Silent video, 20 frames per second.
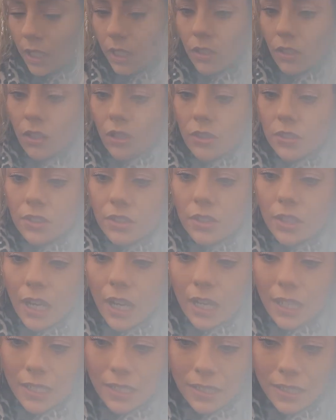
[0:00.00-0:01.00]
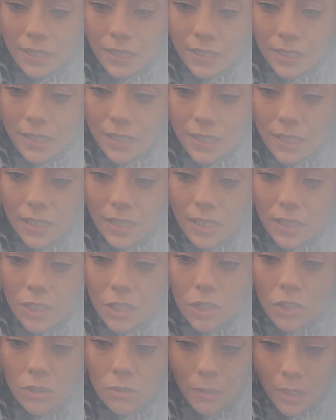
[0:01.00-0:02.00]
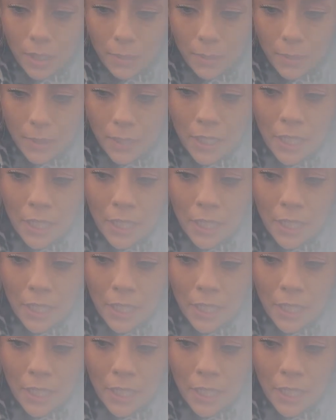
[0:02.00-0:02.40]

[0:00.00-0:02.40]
Garden accidents do happen.